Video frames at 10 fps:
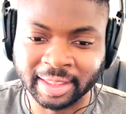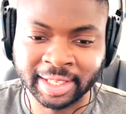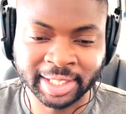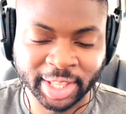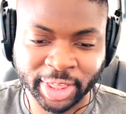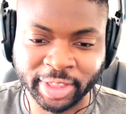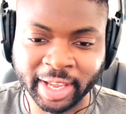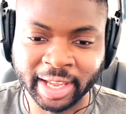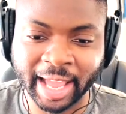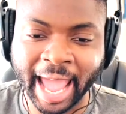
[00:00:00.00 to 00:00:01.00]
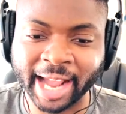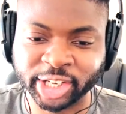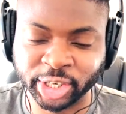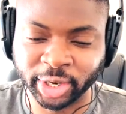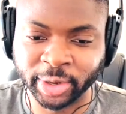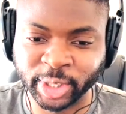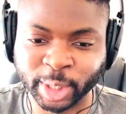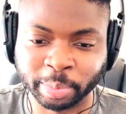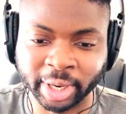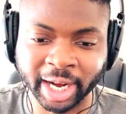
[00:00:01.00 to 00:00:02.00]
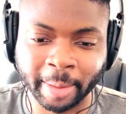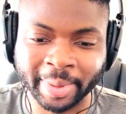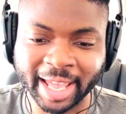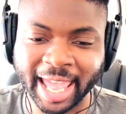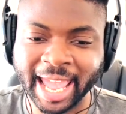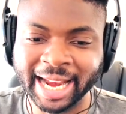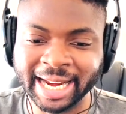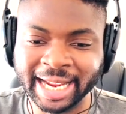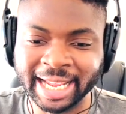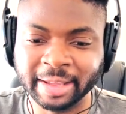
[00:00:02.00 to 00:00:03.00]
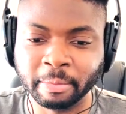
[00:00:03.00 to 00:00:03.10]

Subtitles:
This is the thing. Action could spring up at any